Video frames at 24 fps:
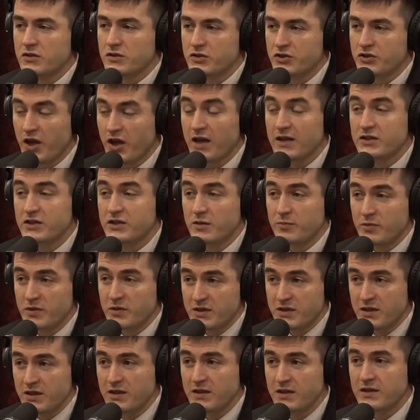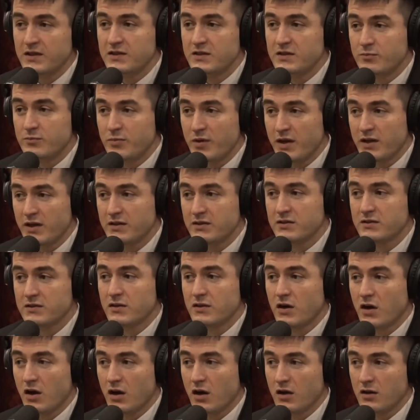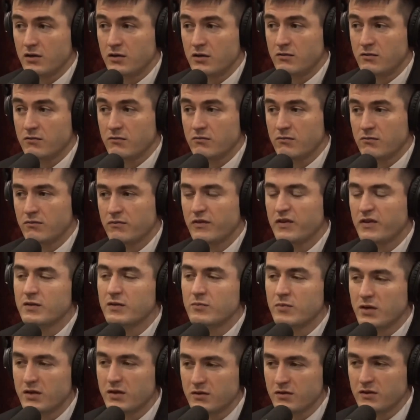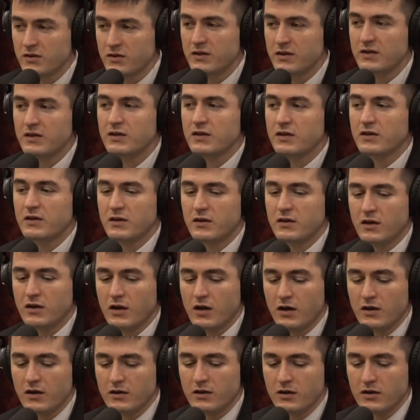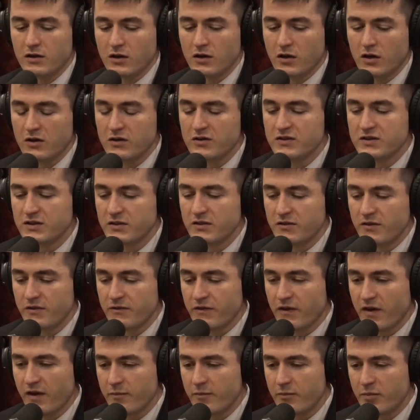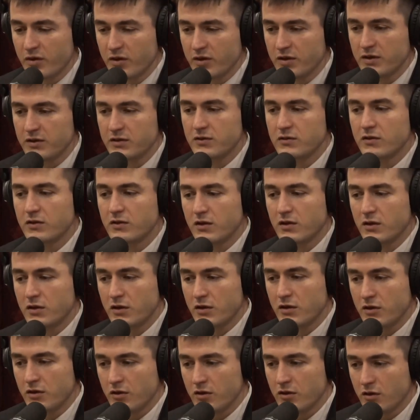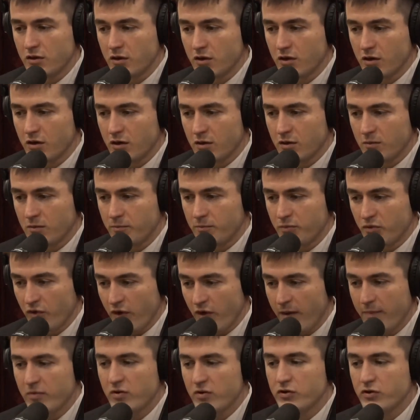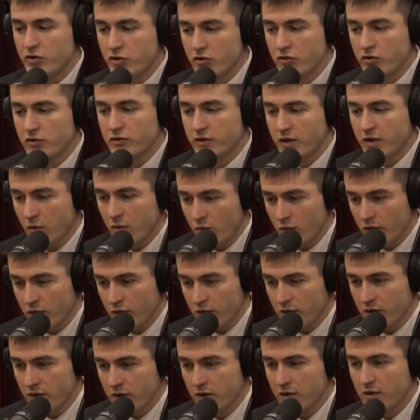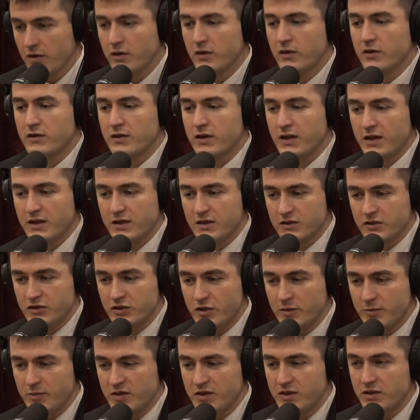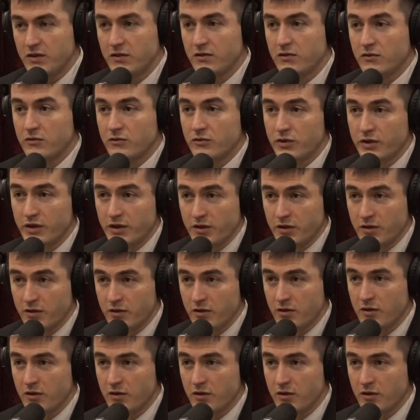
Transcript: ChatGPT is based on fundamentally on a 175 billion parameter neural network that is GPT-3.